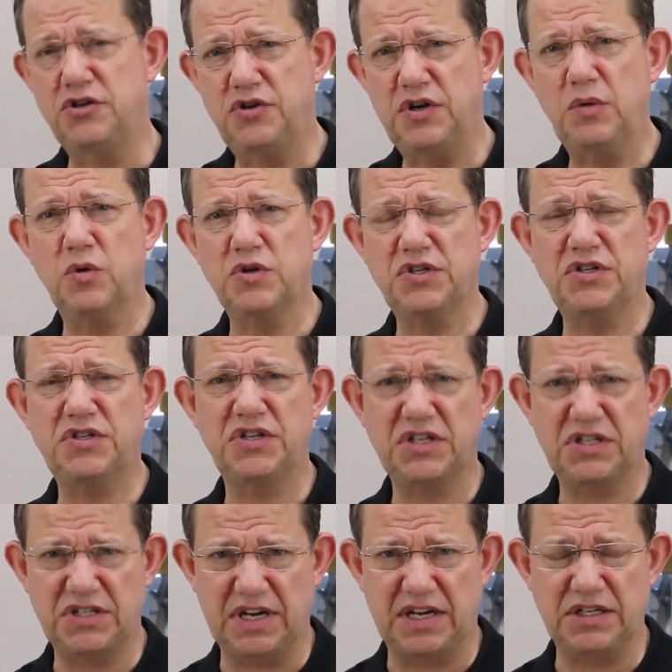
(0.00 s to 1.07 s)
was a
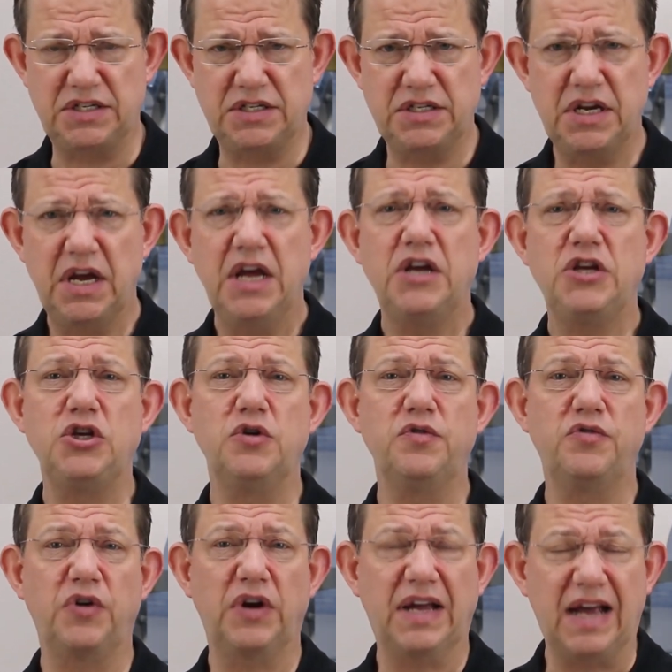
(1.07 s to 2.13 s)
success, you've
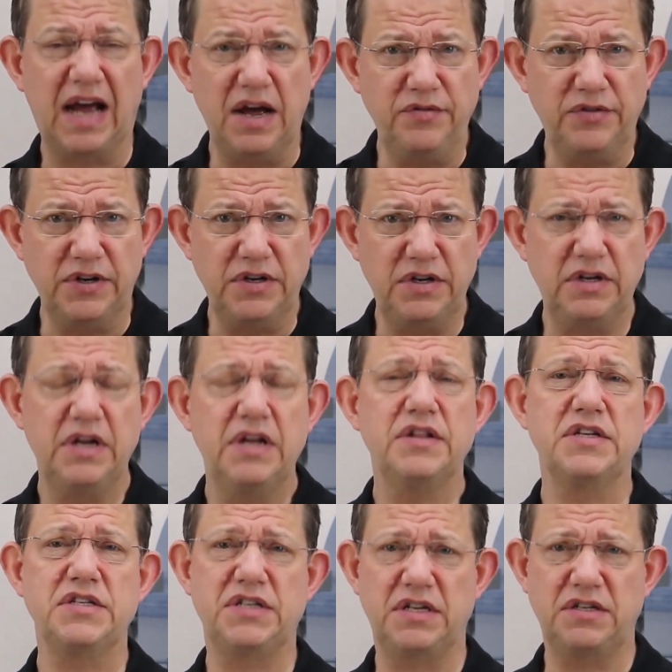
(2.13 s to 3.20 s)
recovered the
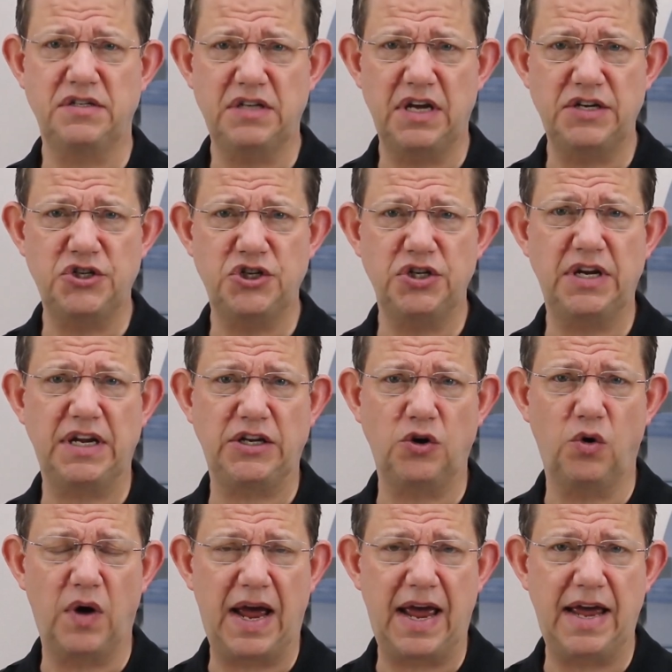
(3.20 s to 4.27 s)
sensation in your
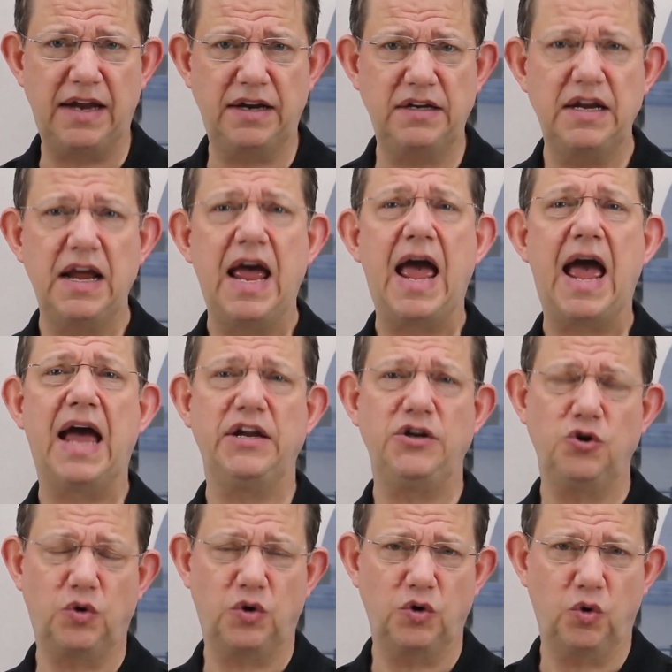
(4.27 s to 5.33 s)
hand, and you
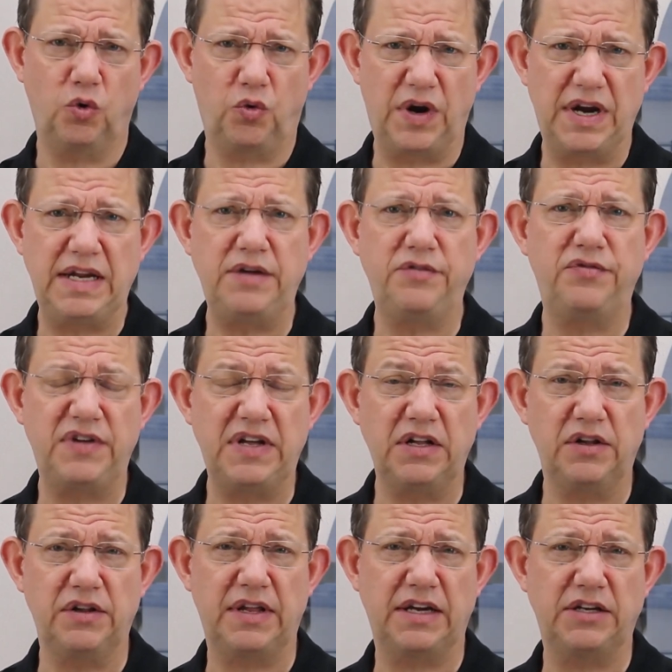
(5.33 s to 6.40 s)
can already feel
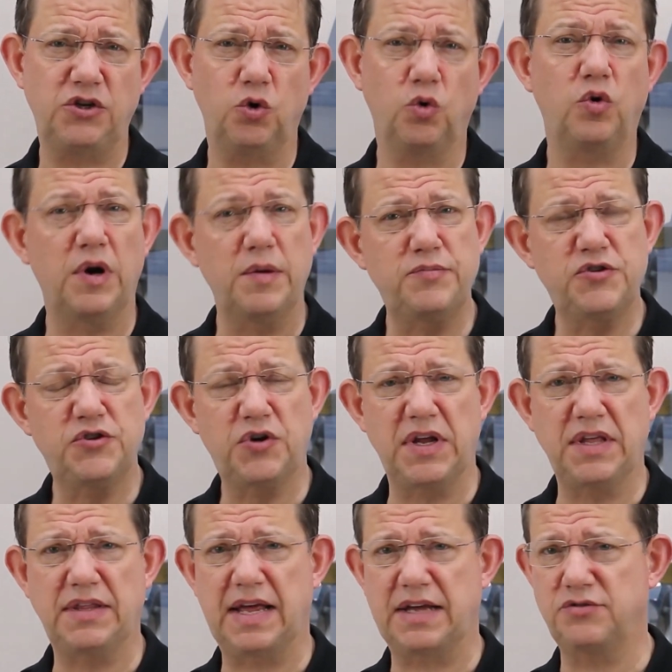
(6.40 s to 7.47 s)
that your grip
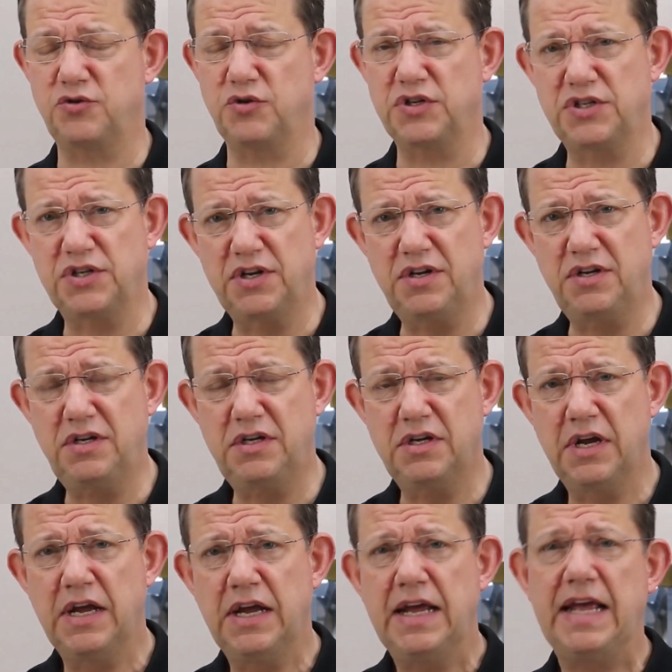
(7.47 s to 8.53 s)
strength has returned.
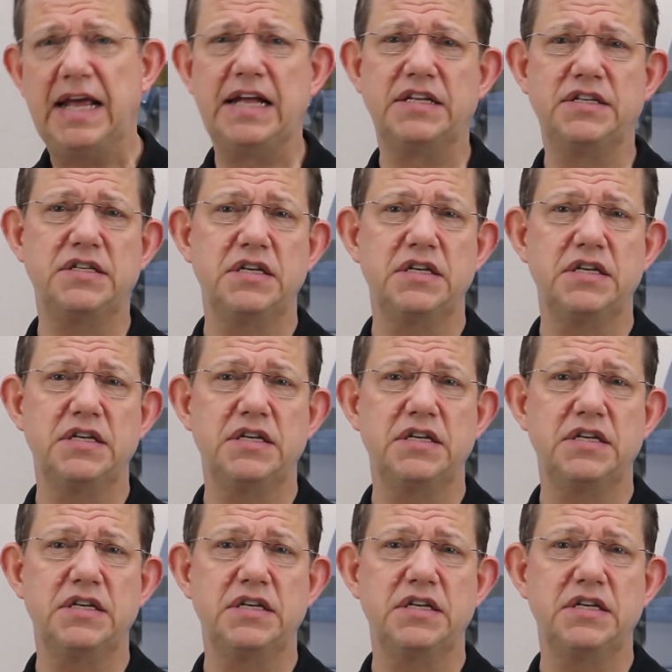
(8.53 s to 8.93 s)
It's